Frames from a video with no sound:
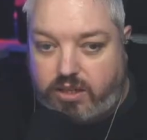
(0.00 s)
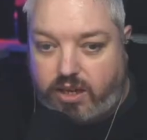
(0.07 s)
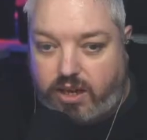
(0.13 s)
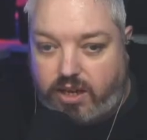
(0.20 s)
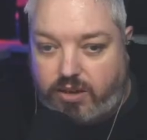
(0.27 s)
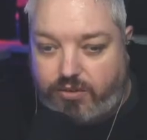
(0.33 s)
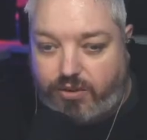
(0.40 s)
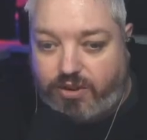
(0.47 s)

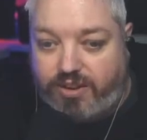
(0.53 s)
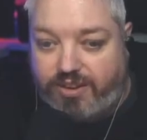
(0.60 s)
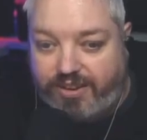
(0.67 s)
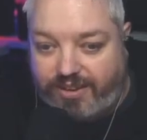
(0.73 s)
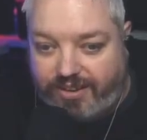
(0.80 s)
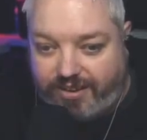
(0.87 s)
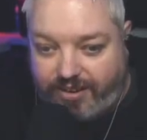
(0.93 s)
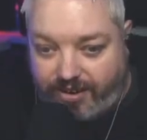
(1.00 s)
have...
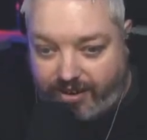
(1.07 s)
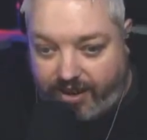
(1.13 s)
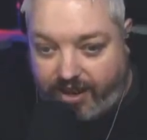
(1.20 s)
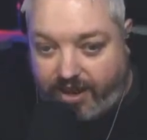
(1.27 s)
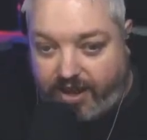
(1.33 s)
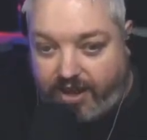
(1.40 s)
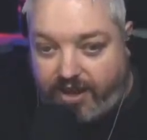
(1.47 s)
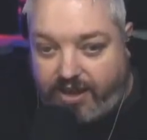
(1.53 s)

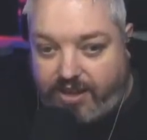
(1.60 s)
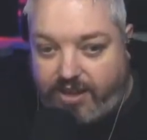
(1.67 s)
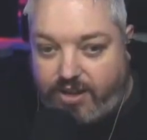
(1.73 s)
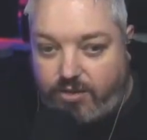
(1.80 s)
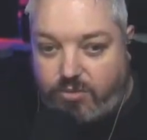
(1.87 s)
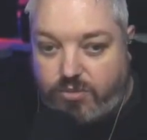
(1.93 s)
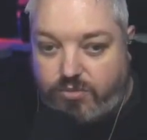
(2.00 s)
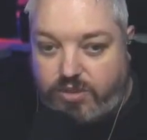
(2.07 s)

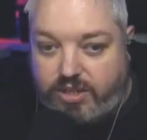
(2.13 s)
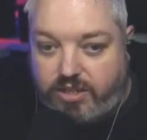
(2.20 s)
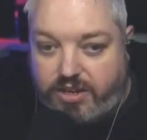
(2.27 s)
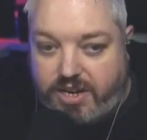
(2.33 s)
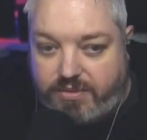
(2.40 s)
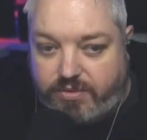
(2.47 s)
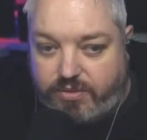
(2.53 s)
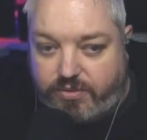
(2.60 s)
We've
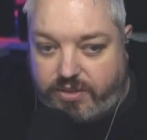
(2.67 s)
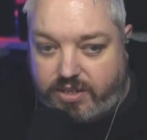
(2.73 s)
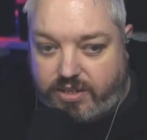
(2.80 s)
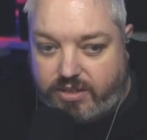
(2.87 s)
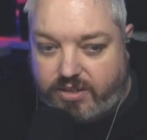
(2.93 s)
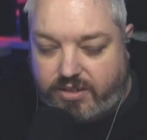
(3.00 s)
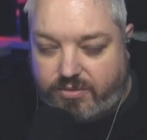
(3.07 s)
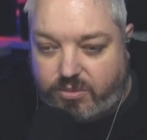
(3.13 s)
redone everything.
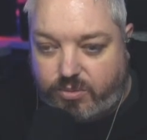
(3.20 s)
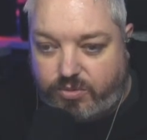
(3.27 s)
We've